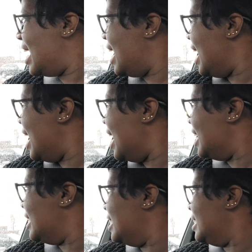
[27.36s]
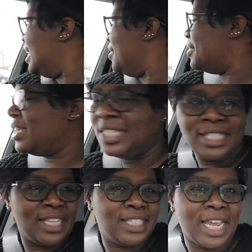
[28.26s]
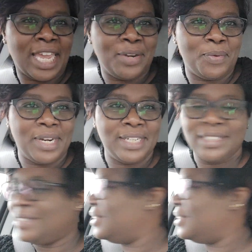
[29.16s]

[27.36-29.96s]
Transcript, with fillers: and now this is the second one